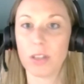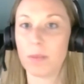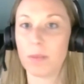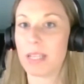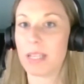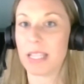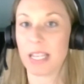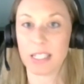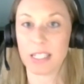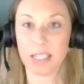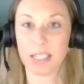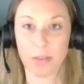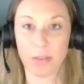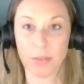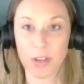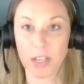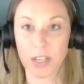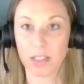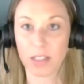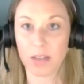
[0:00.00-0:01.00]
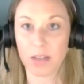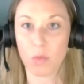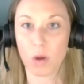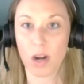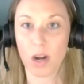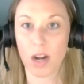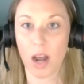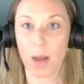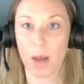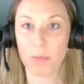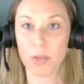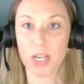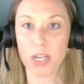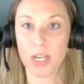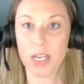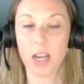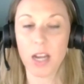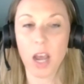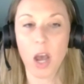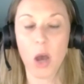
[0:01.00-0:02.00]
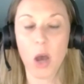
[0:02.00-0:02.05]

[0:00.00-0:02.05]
I mean, that's definitely one option,